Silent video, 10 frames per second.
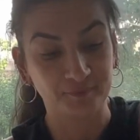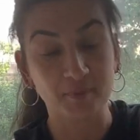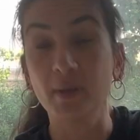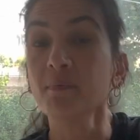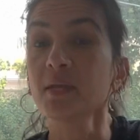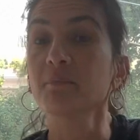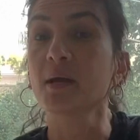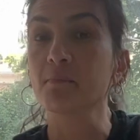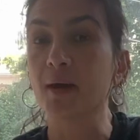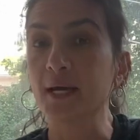Maybe in my
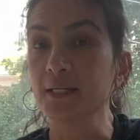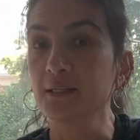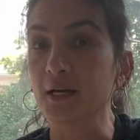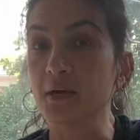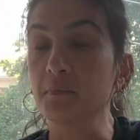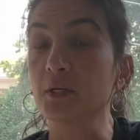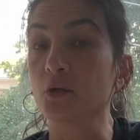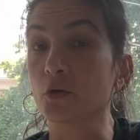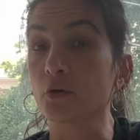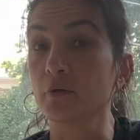mind, I'm in a
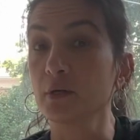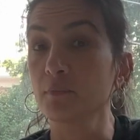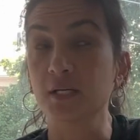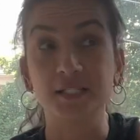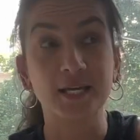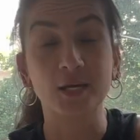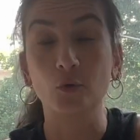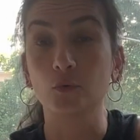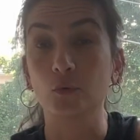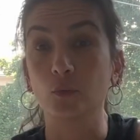hurry because I gotta
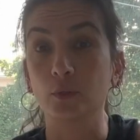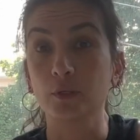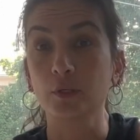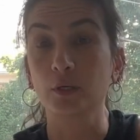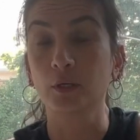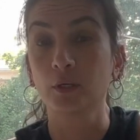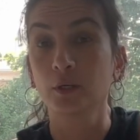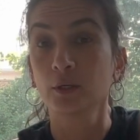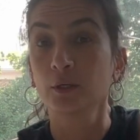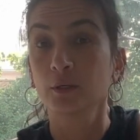go to work.
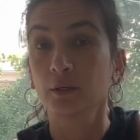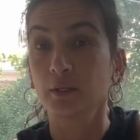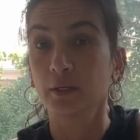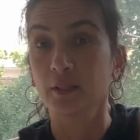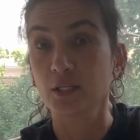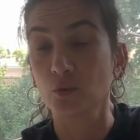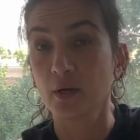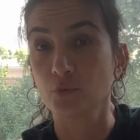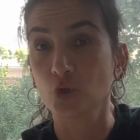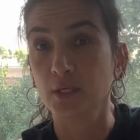And that's why
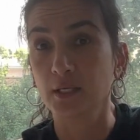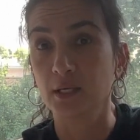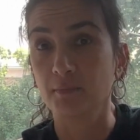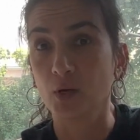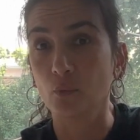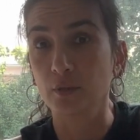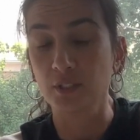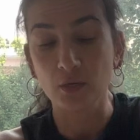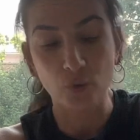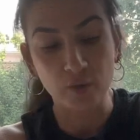I'm trying to get my words
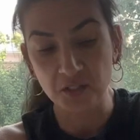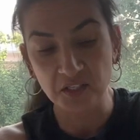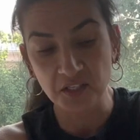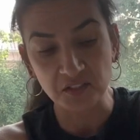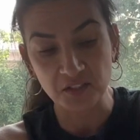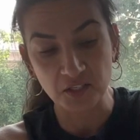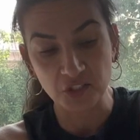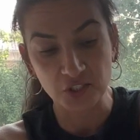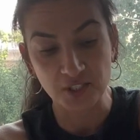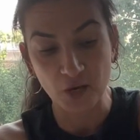out quickly. It's
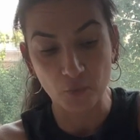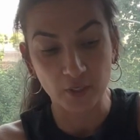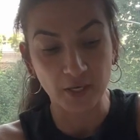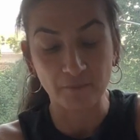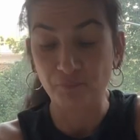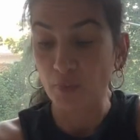just not working.